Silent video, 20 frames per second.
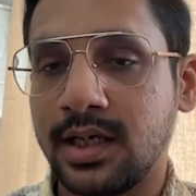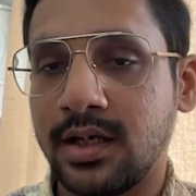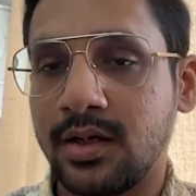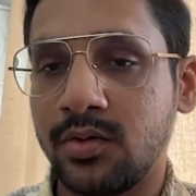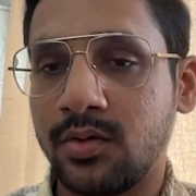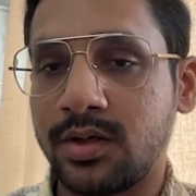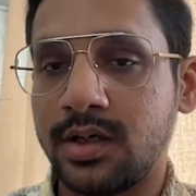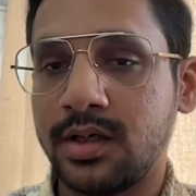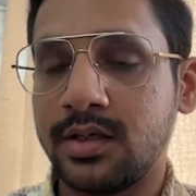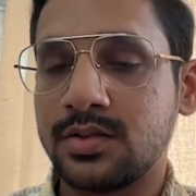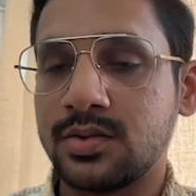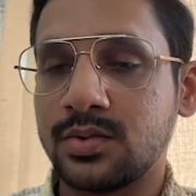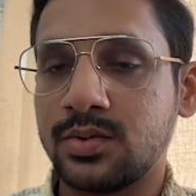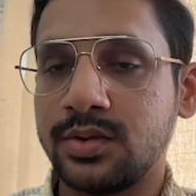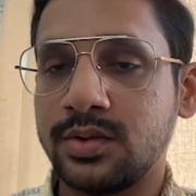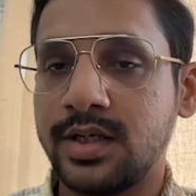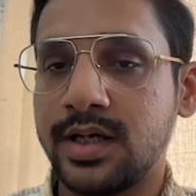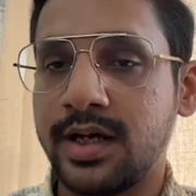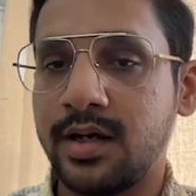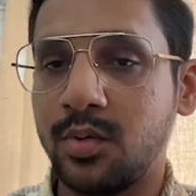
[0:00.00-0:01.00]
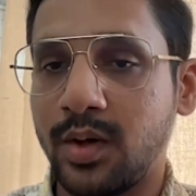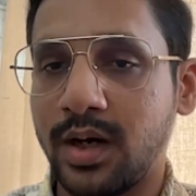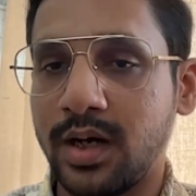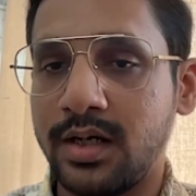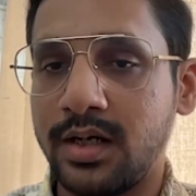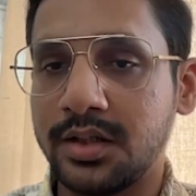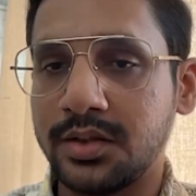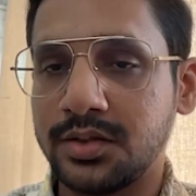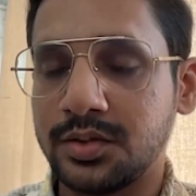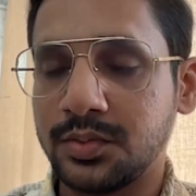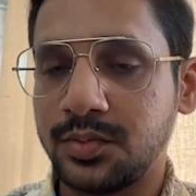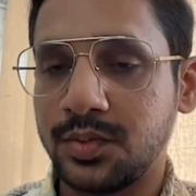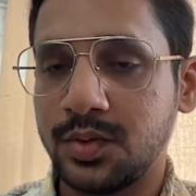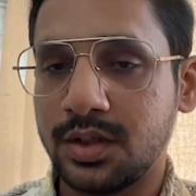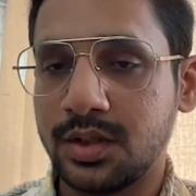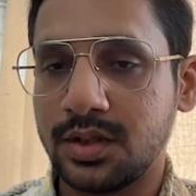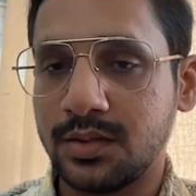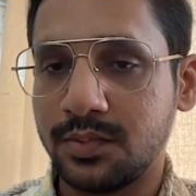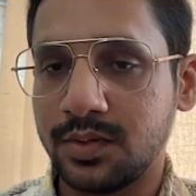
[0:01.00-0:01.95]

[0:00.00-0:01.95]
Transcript: Okay, so the advantage of working